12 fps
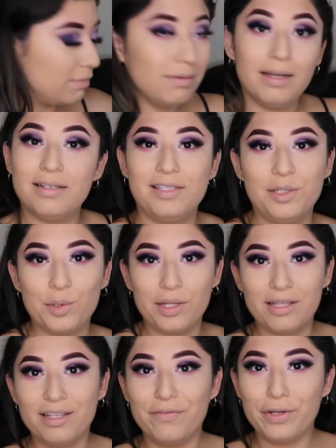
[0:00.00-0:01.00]
I still need
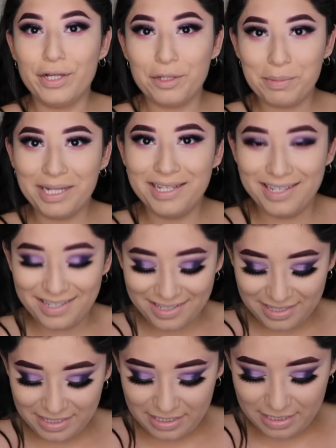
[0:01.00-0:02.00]
the Living Color palette.
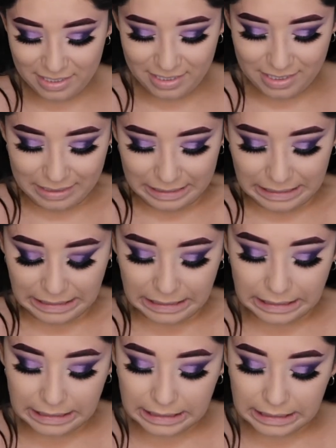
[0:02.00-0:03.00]

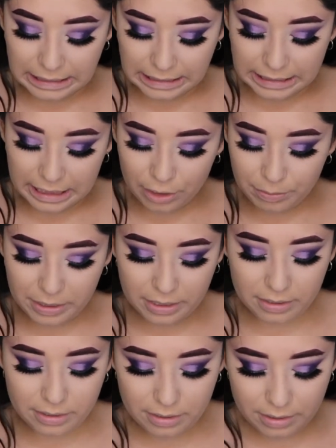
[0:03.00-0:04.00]
Oh, I can't open it.
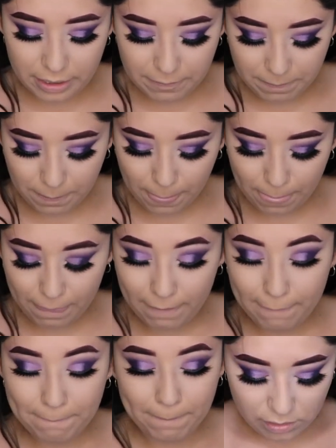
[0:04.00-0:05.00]
Okay.
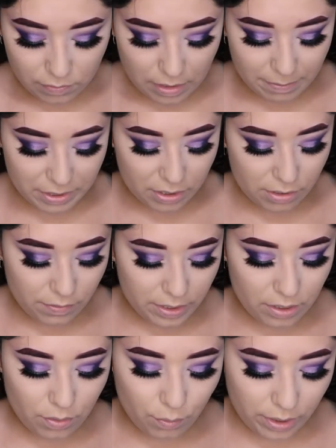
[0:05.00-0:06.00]
So I'm gonna go
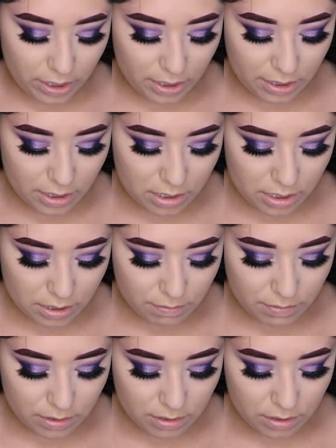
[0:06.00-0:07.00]
in with
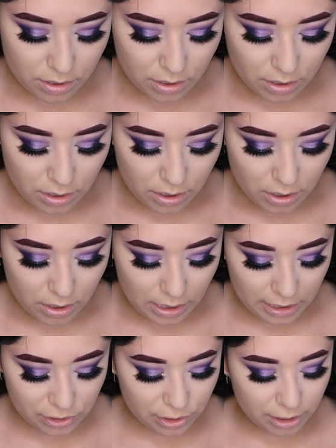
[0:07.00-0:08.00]

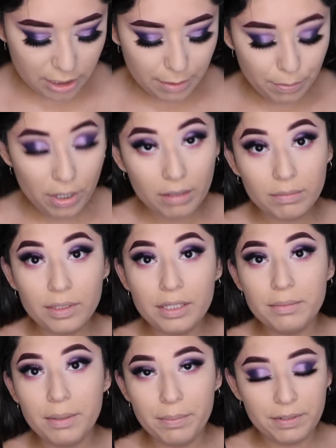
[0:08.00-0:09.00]
Nature, and probably
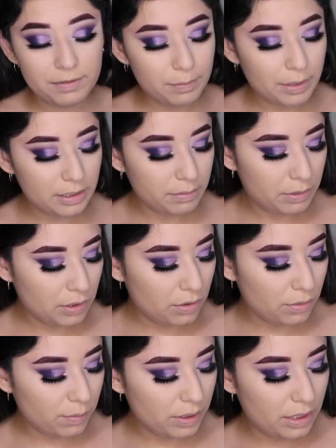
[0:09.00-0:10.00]
in a bit of spots I'm gonna
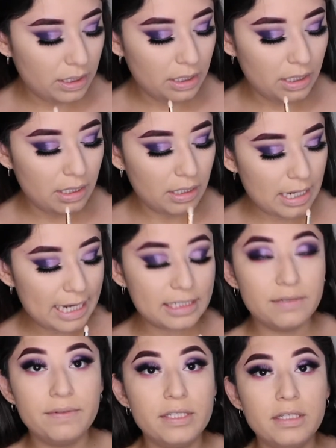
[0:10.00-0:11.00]
go in with the
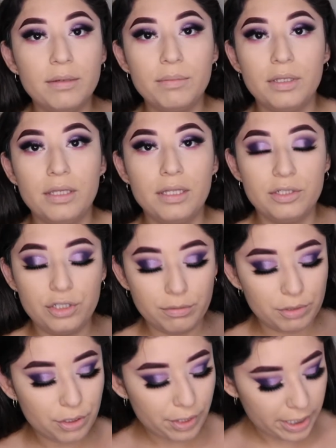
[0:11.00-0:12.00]
Activism, the
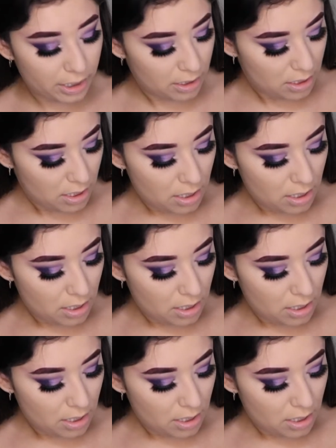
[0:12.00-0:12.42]
shimmer green.